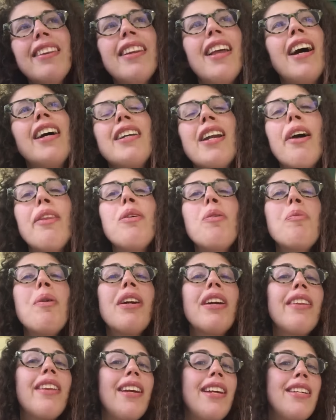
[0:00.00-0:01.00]
Another
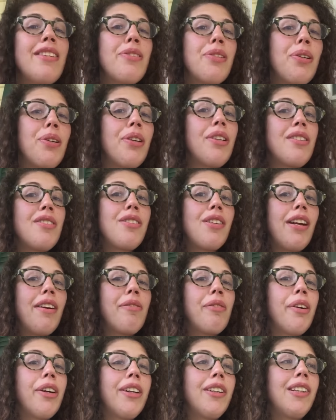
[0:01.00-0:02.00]
one of the interns I
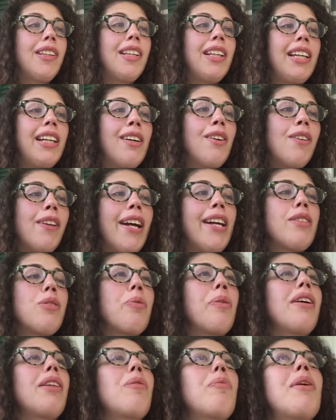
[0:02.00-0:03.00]
really clicked
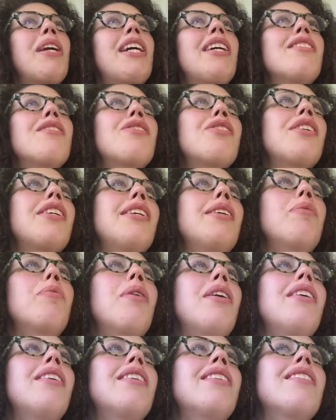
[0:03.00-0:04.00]
with because she
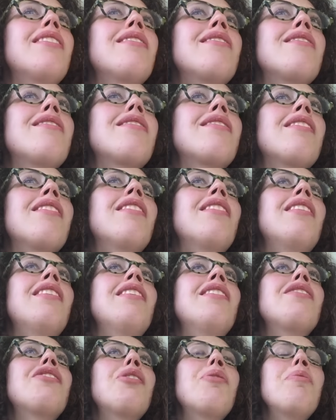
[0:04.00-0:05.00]
was
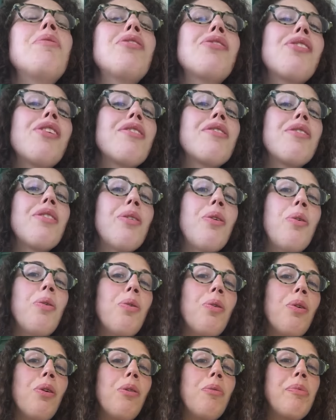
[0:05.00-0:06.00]
she was just
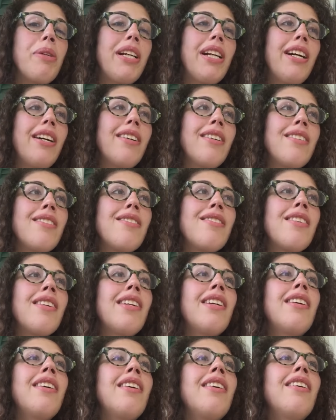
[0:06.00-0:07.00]
cool because
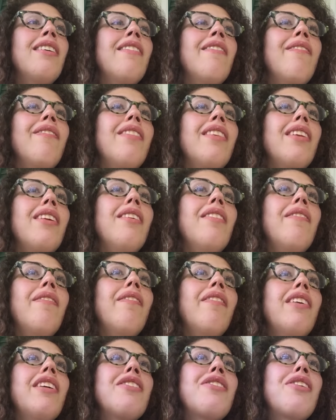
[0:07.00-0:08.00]

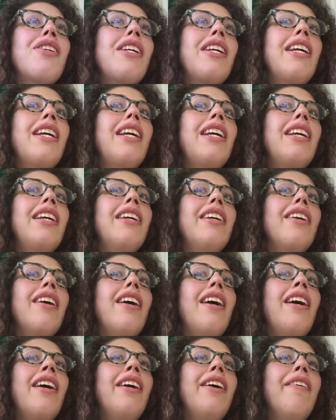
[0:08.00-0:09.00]
she
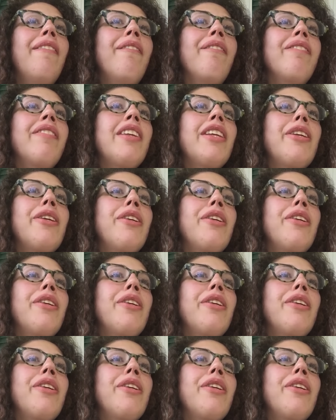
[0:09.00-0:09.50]
um